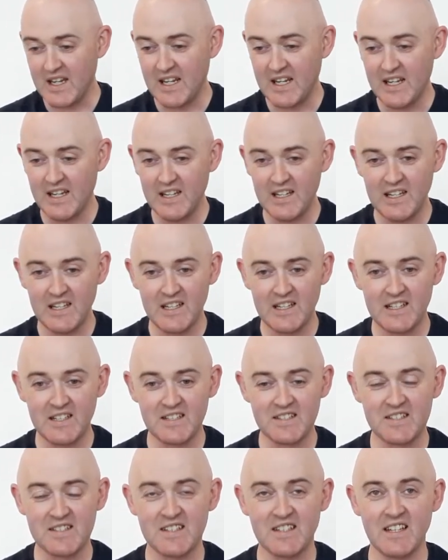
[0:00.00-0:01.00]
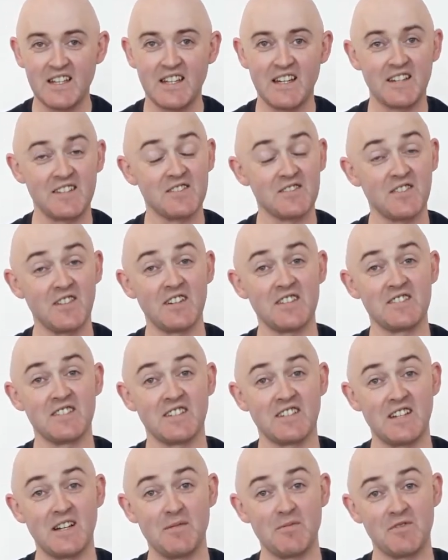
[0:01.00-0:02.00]
It is an exercise
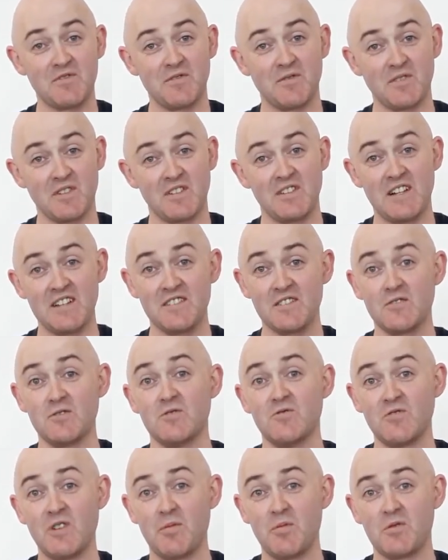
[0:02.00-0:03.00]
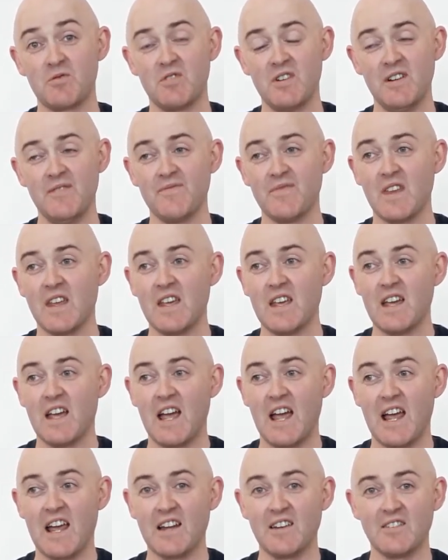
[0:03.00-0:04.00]
that comes from the classical repertoire,
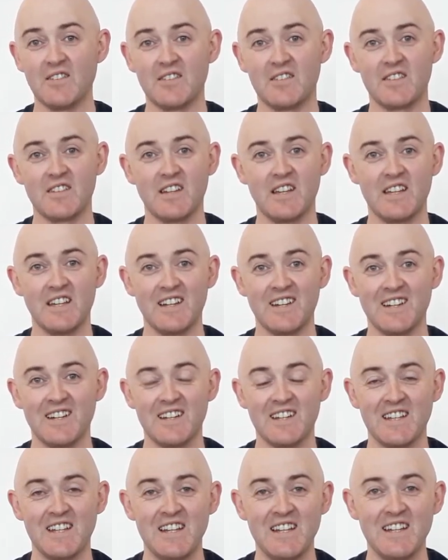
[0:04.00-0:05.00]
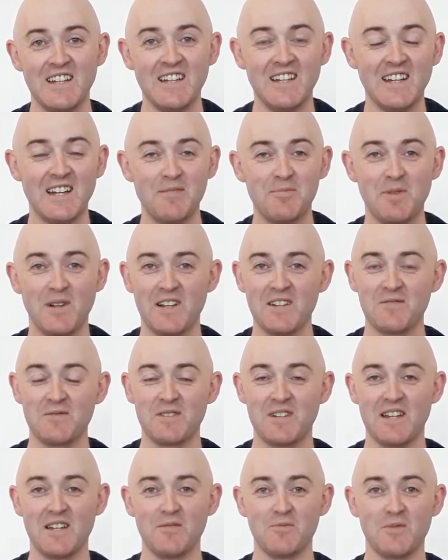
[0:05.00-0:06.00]
and here at Pilates
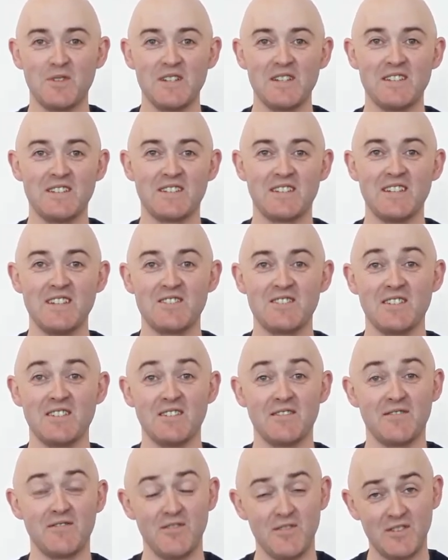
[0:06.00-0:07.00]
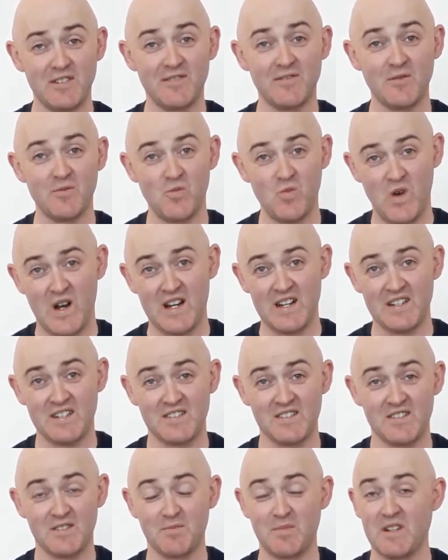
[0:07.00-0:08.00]
with Dan we teach it in a few different
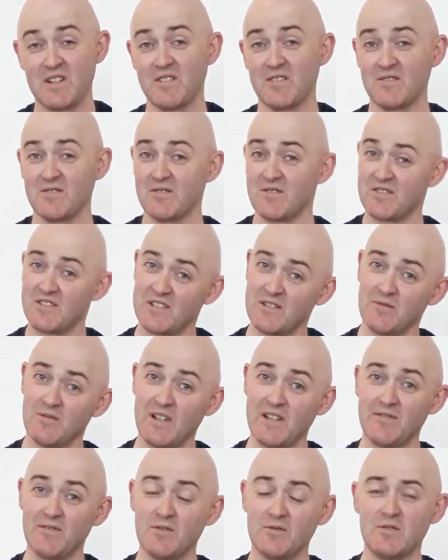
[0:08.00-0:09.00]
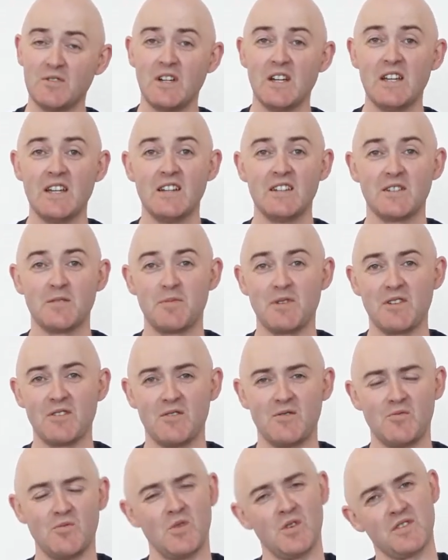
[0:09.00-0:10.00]
ways depending on your skill level, depending
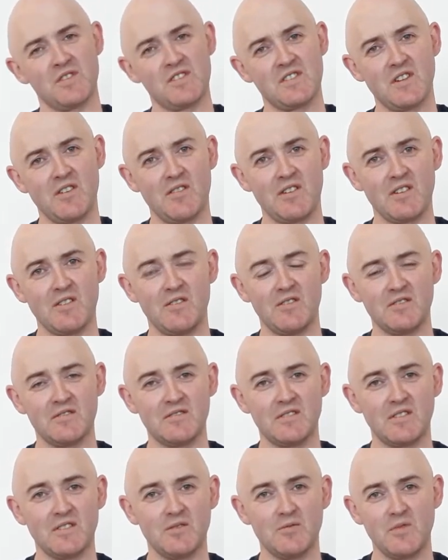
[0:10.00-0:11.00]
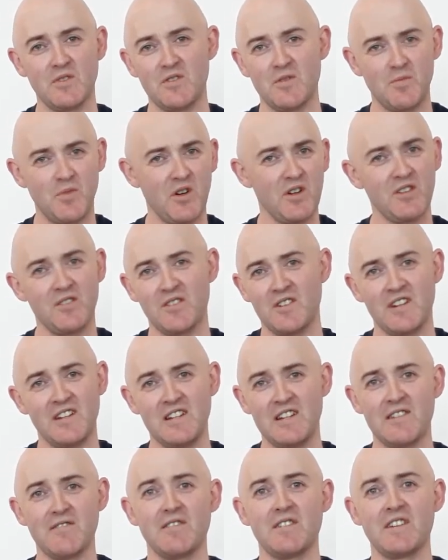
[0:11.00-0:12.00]
on what's going on with your body on
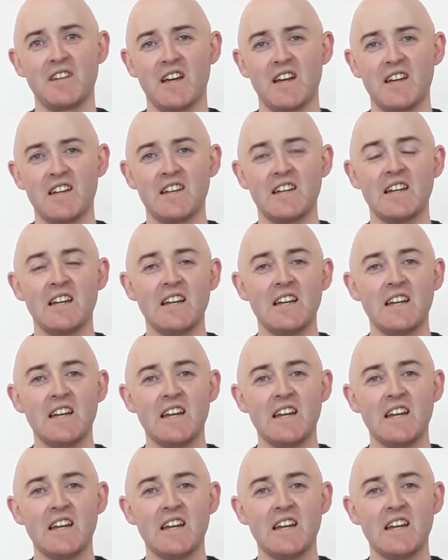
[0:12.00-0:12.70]
any given day.